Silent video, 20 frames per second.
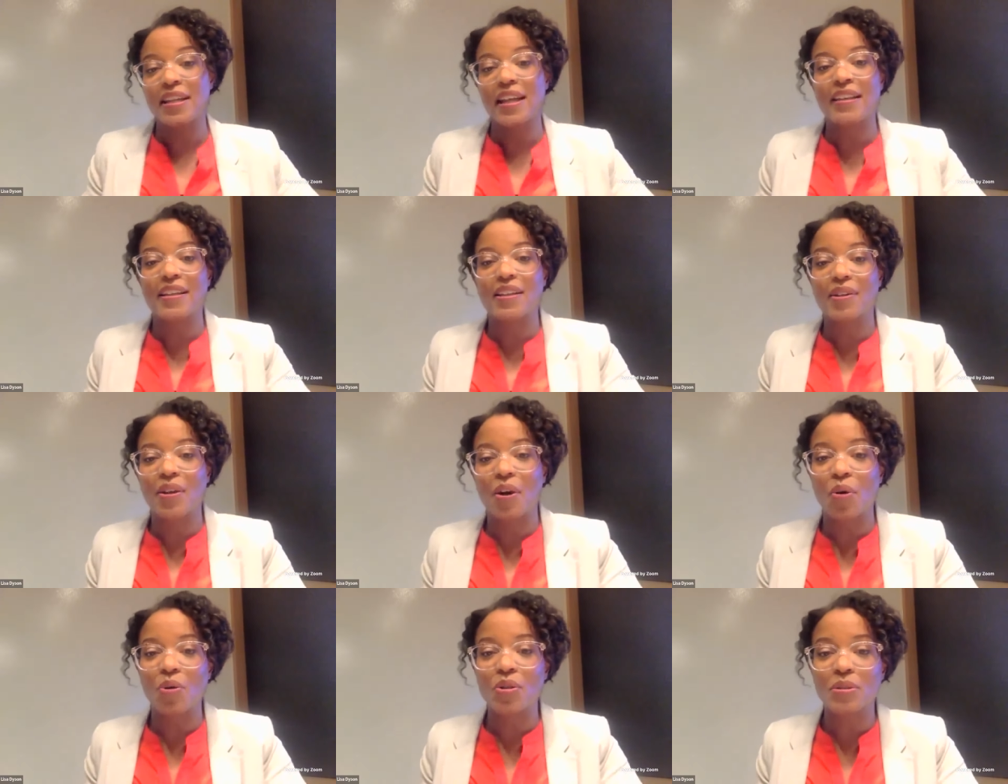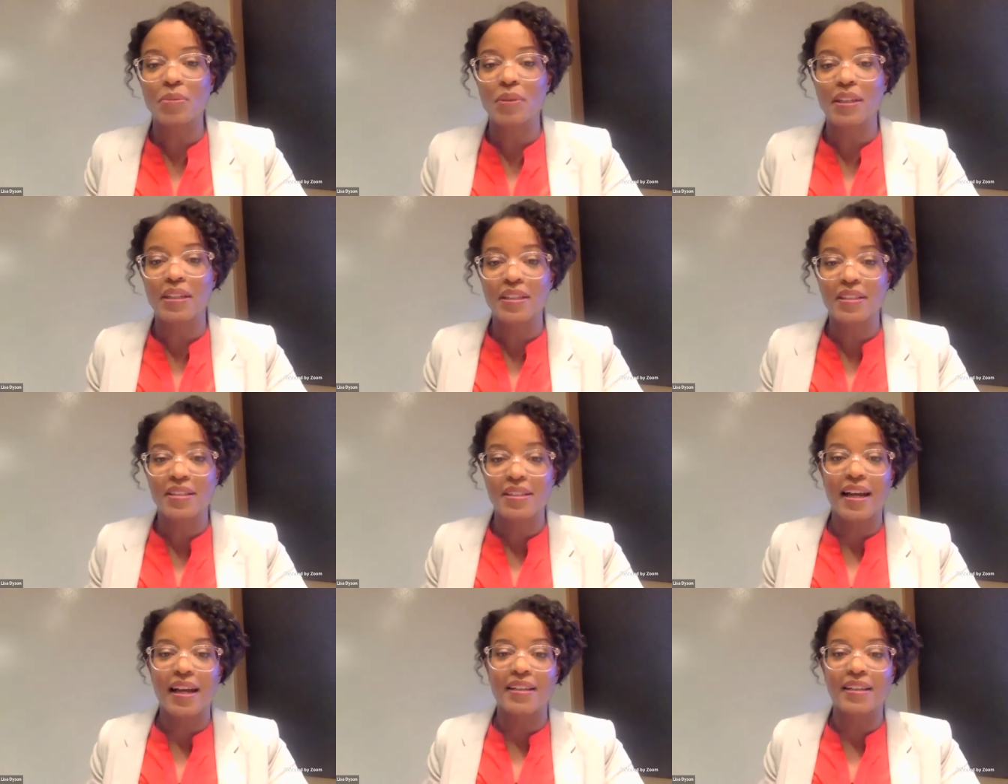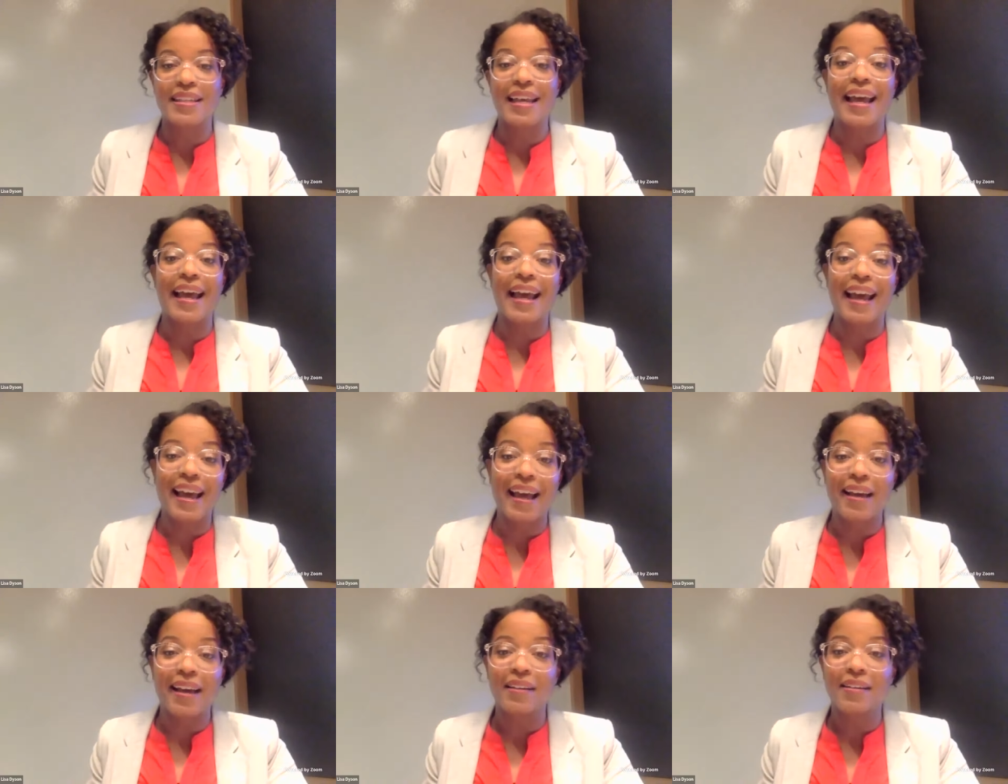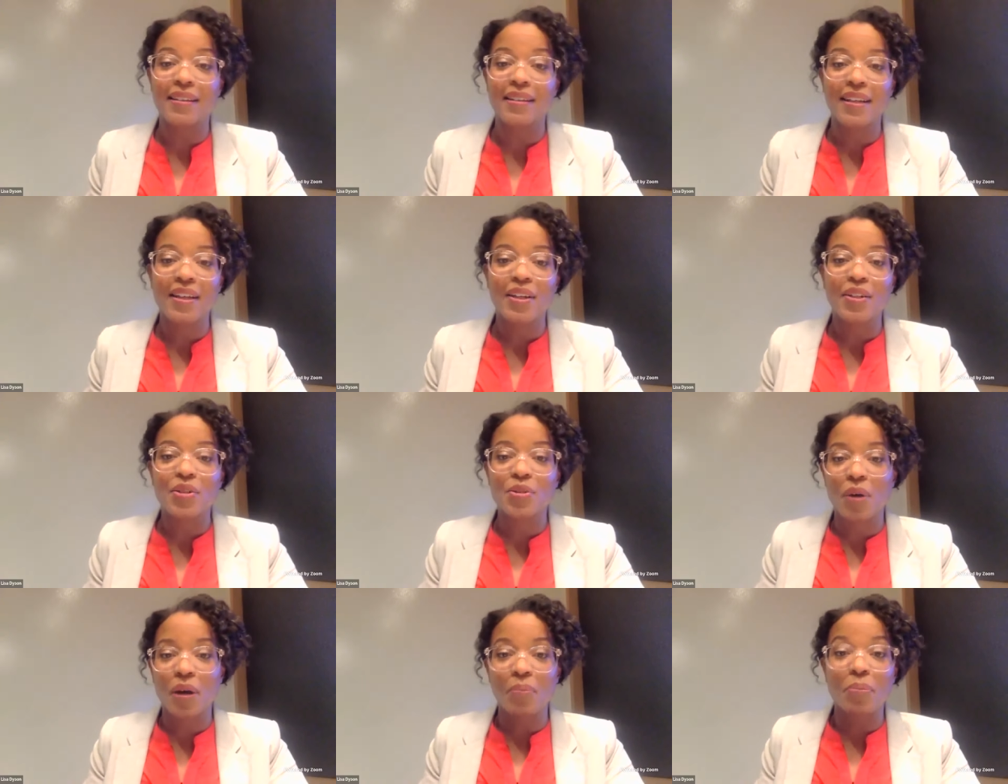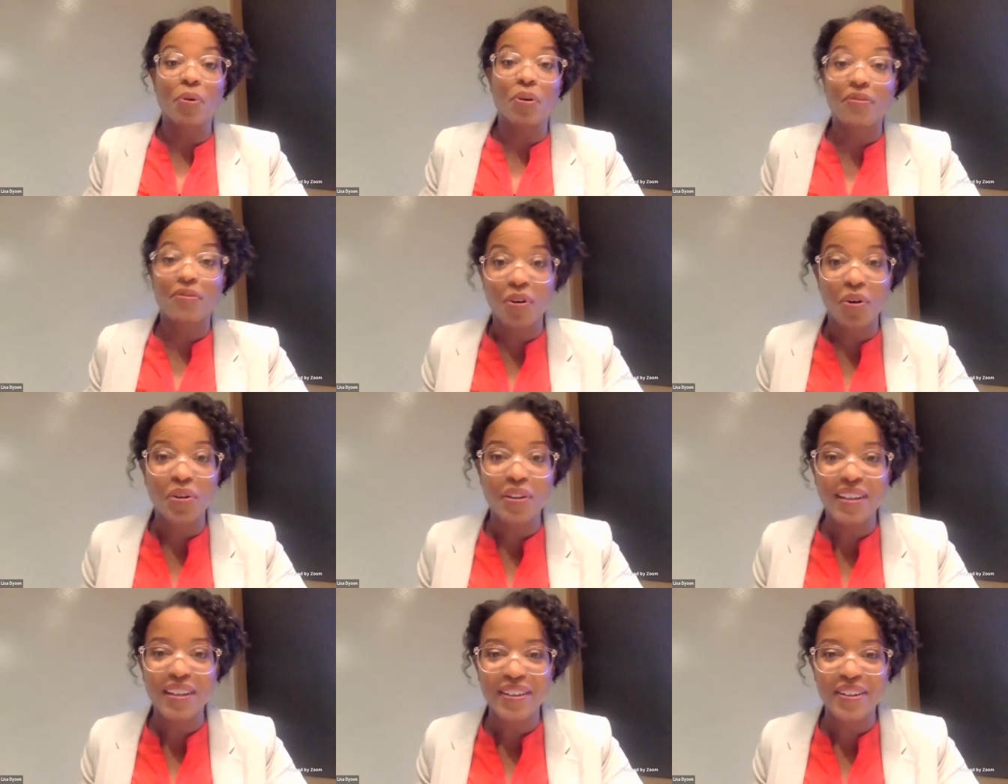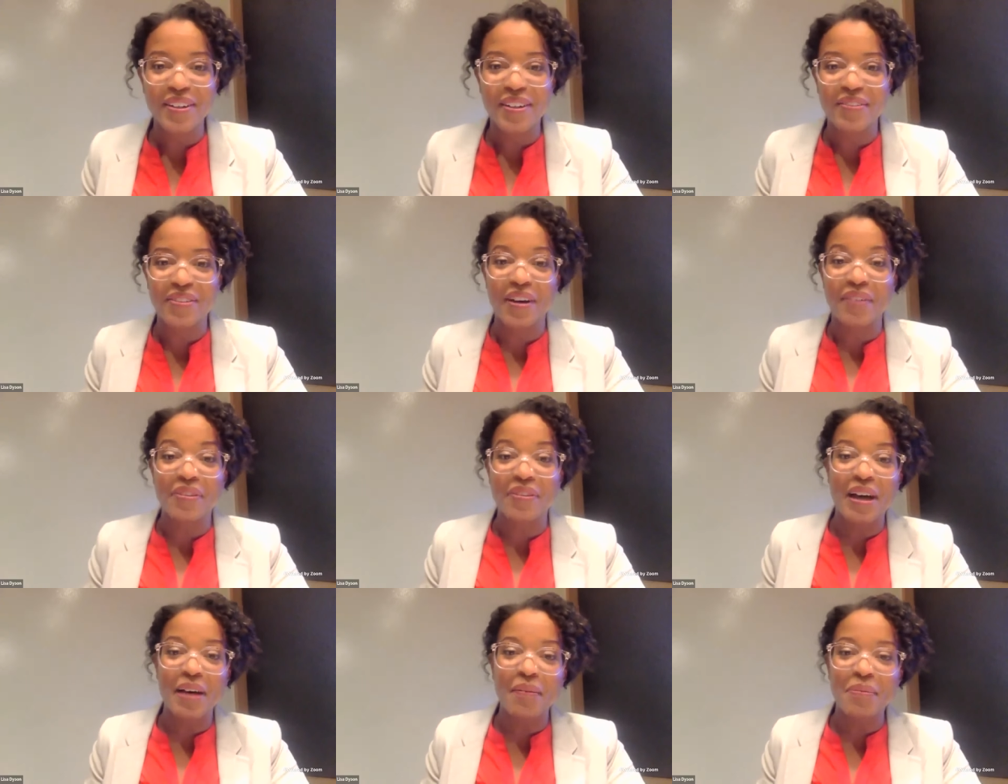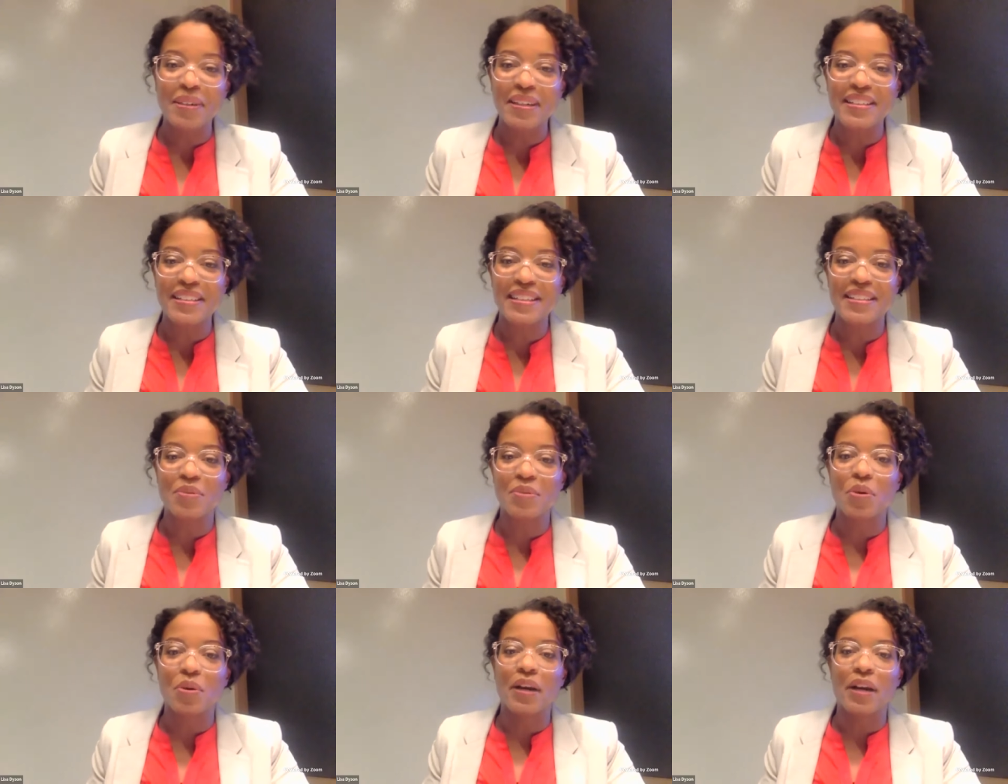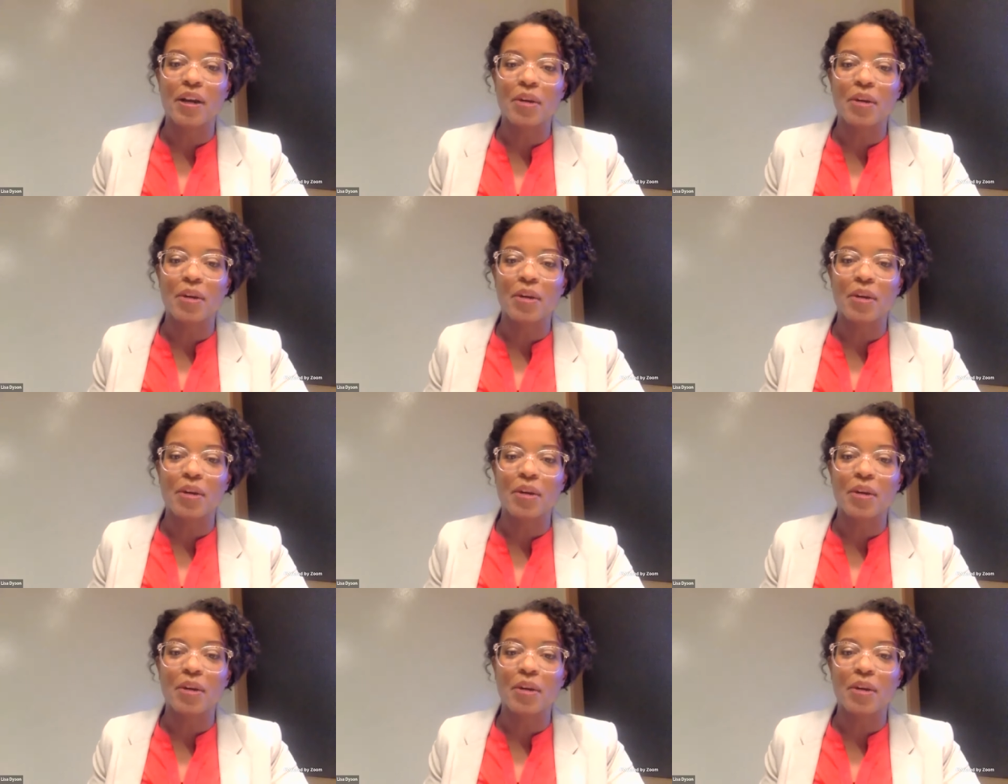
and then ultimately decided to add to our portfolio of, of companies, as it were,